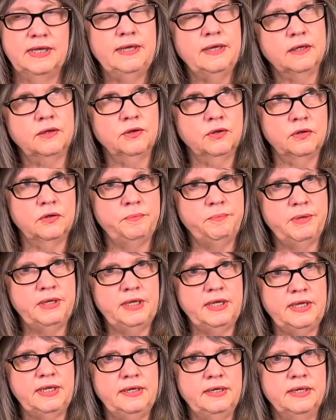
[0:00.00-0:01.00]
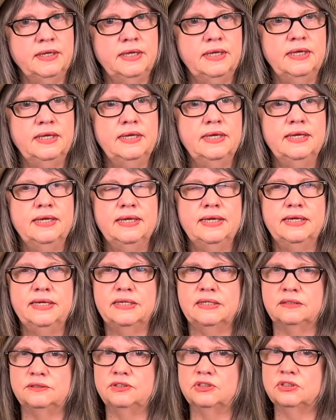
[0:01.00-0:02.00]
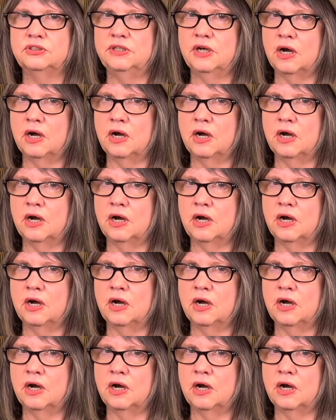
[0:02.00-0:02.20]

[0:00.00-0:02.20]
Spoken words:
it could mean It's